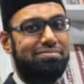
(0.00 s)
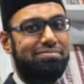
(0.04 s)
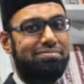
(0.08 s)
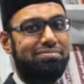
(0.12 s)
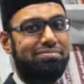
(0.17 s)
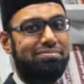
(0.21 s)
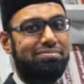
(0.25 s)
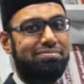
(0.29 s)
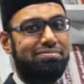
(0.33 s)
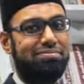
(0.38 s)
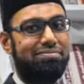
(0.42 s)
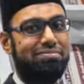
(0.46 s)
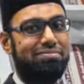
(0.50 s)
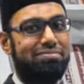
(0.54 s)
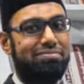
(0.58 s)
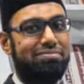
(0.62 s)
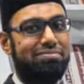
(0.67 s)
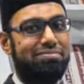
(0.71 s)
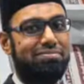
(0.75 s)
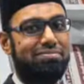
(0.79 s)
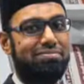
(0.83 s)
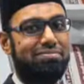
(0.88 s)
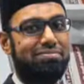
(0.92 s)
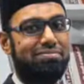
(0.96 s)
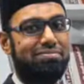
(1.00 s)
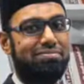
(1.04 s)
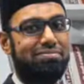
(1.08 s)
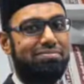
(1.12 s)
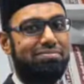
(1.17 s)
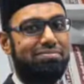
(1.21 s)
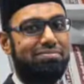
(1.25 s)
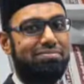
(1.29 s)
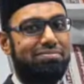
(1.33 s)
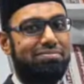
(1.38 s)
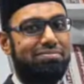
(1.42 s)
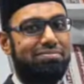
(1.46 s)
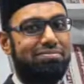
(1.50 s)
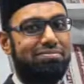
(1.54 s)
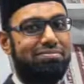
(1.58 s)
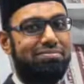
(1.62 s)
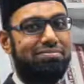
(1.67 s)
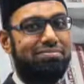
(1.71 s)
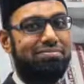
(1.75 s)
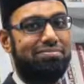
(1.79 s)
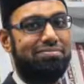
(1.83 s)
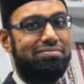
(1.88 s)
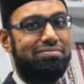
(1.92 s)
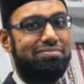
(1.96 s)

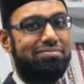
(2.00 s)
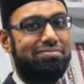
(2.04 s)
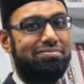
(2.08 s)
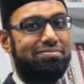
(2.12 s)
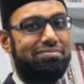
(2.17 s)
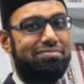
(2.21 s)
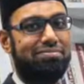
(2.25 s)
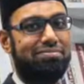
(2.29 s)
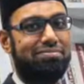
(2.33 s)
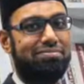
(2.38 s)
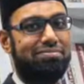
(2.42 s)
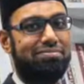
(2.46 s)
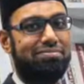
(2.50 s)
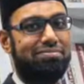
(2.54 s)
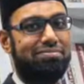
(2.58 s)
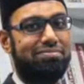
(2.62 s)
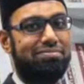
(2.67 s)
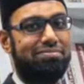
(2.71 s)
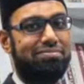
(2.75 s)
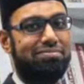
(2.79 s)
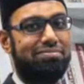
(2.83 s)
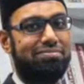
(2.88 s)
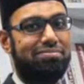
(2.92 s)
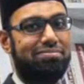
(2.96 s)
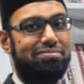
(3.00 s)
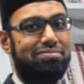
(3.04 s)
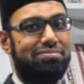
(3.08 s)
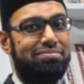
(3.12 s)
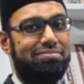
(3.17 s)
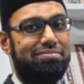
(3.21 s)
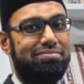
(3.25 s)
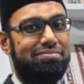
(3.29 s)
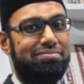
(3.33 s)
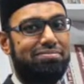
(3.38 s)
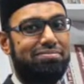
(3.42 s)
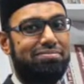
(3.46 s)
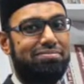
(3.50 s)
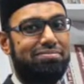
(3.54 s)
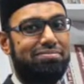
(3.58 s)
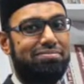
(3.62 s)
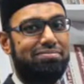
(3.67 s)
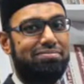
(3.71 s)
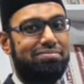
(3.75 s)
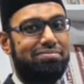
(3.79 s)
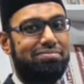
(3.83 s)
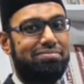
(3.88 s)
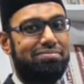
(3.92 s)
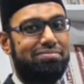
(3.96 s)

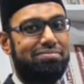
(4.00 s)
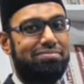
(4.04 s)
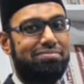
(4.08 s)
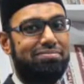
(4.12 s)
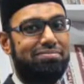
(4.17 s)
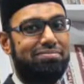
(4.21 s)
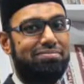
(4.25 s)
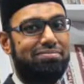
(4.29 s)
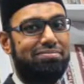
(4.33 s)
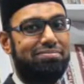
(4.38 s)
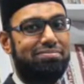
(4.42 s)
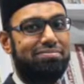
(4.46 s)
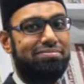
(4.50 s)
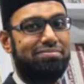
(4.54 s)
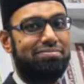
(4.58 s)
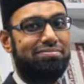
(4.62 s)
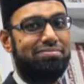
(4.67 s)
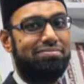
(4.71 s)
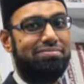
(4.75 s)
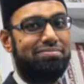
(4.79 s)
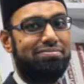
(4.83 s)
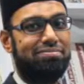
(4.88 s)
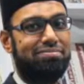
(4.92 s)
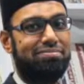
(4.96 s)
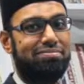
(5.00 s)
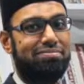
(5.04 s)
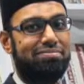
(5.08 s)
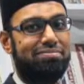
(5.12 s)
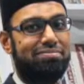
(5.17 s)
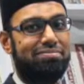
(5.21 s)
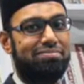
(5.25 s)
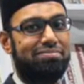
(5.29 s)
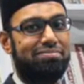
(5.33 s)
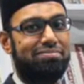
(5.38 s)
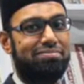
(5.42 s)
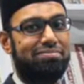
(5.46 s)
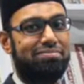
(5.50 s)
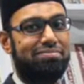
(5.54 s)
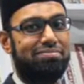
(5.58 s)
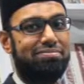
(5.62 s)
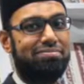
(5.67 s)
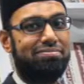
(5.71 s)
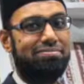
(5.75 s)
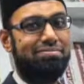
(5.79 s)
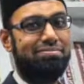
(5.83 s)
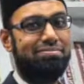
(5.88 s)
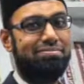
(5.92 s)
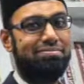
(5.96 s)

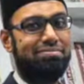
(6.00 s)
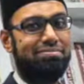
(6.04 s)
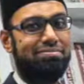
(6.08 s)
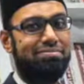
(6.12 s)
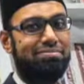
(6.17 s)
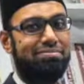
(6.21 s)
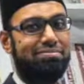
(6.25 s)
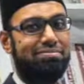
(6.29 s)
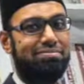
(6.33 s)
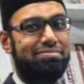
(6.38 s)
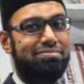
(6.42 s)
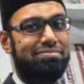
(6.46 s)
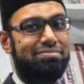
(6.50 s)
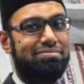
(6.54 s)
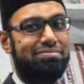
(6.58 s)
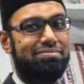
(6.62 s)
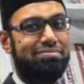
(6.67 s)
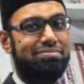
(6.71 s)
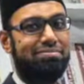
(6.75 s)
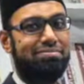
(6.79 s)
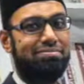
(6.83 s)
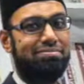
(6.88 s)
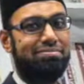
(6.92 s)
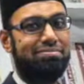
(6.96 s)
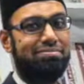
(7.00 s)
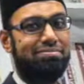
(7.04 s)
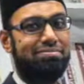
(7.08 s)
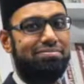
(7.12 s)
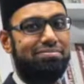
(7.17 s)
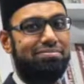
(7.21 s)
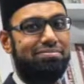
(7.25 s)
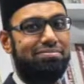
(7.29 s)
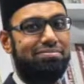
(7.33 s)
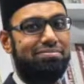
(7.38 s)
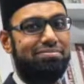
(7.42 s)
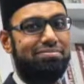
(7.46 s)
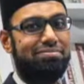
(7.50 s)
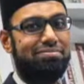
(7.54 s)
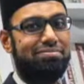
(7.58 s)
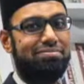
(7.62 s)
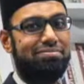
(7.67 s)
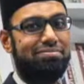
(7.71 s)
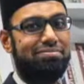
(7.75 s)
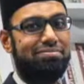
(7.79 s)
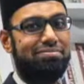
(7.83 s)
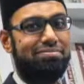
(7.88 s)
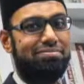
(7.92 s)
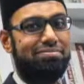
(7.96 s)
The person shown says nothing.